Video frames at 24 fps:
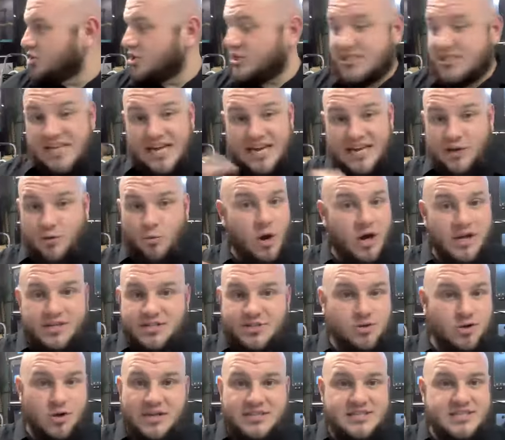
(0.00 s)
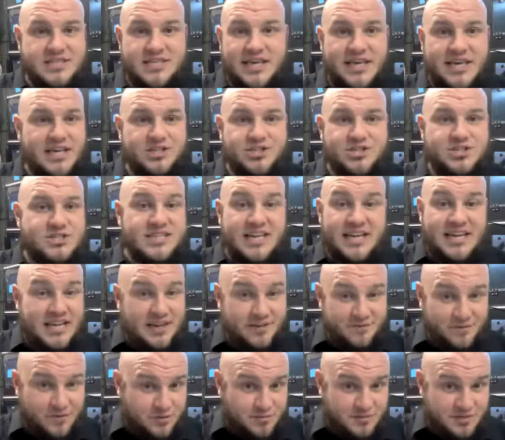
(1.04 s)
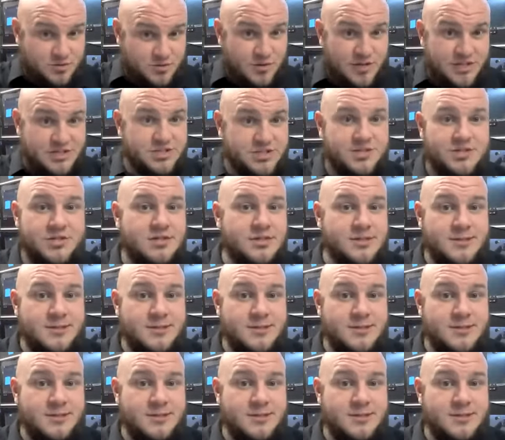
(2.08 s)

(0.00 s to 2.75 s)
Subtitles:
looked at it, walked across the cage the second I flipped the switch.